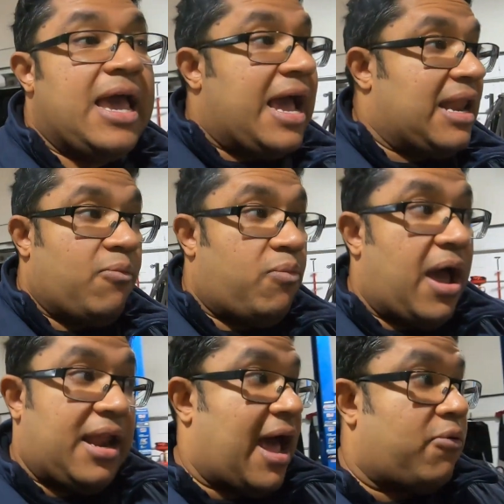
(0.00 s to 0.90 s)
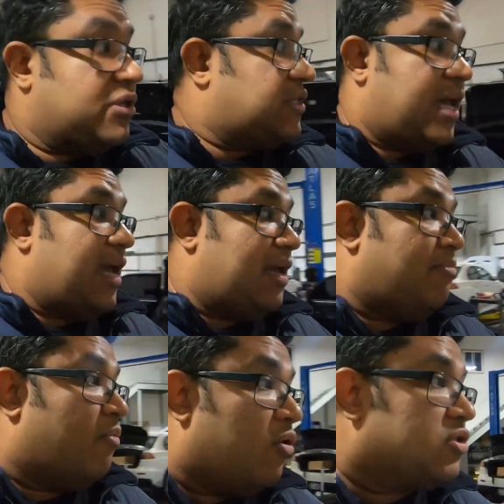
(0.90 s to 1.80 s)
And I would say
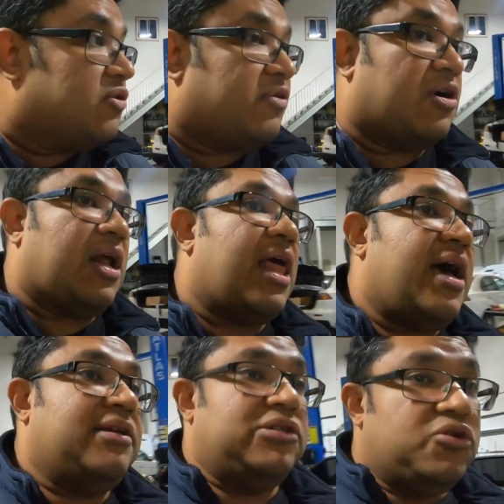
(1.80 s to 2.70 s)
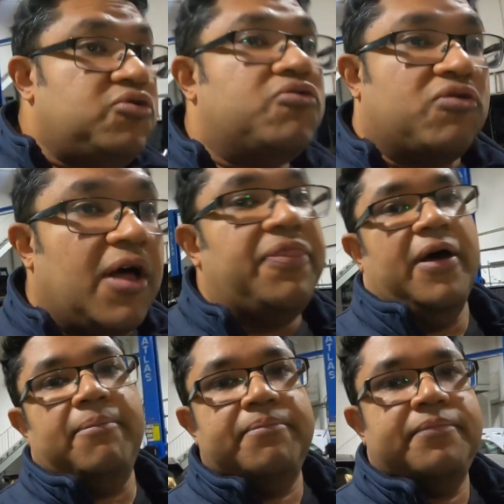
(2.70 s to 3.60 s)
most of our clients do run
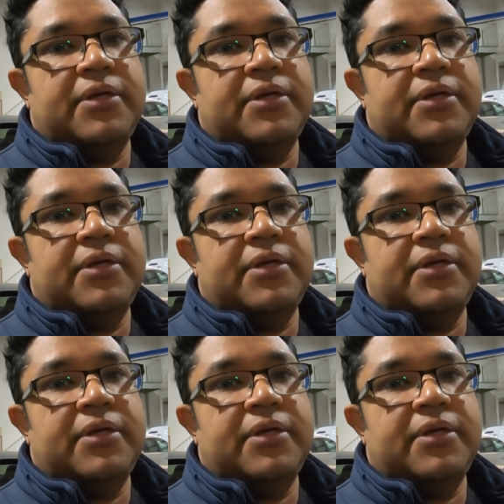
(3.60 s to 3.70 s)
them.